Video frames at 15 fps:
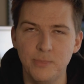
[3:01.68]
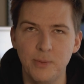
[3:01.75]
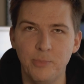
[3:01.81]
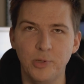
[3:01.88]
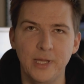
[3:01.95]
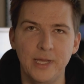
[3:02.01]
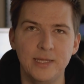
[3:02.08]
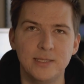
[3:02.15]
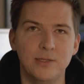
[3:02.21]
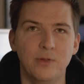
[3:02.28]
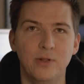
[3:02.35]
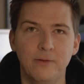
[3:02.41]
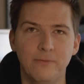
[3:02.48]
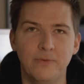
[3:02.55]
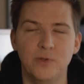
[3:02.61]
be placed so
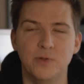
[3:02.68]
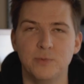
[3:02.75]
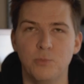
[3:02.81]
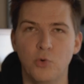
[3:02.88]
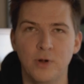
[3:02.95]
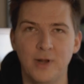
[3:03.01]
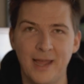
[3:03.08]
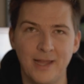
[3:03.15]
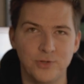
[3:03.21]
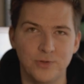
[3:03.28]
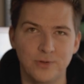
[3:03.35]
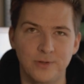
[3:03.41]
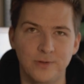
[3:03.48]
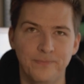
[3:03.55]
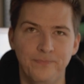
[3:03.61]
that it feels more
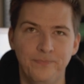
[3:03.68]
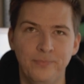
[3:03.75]
natural.